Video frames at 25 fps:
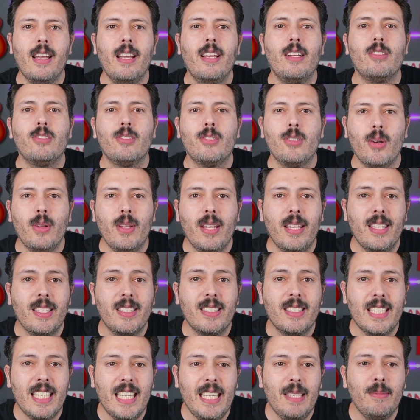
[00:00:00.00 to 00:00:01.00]
so that the
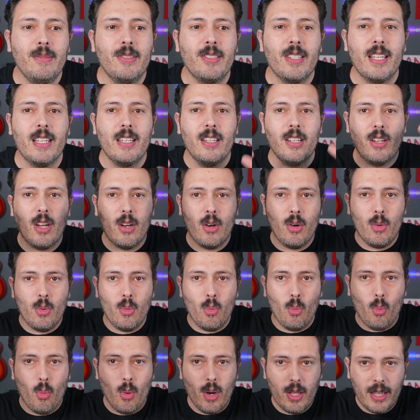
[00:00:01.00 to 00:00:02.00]
teams can know
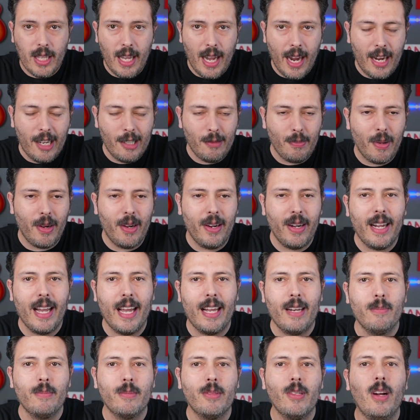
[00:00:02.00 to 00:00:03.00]
what the highest priority
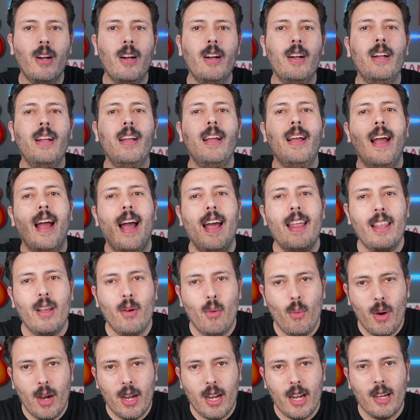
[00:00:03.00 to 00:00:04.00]
items are and then
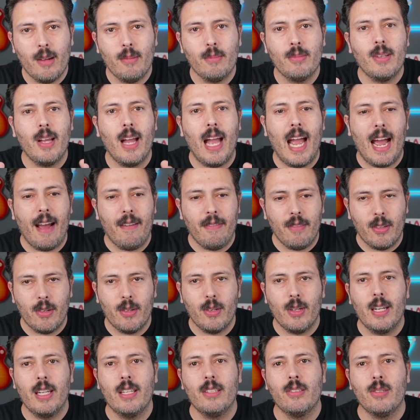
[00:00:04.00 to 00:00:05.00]
what comes after
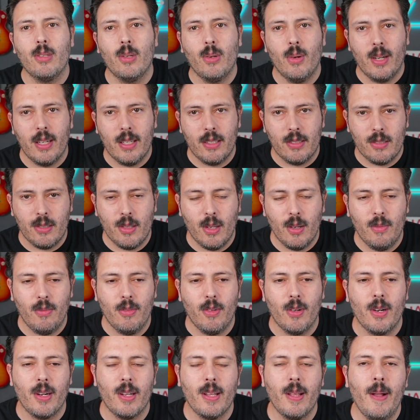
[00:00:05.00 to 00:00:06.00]
and so on and so
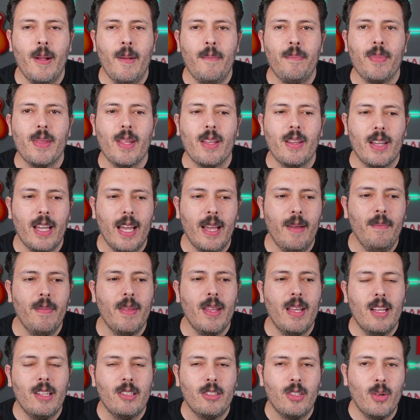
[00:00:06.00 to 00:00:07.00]
forth. Okay,
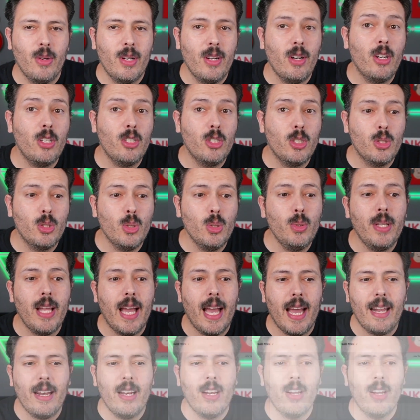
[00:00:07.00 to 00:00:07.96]
so in order to do that,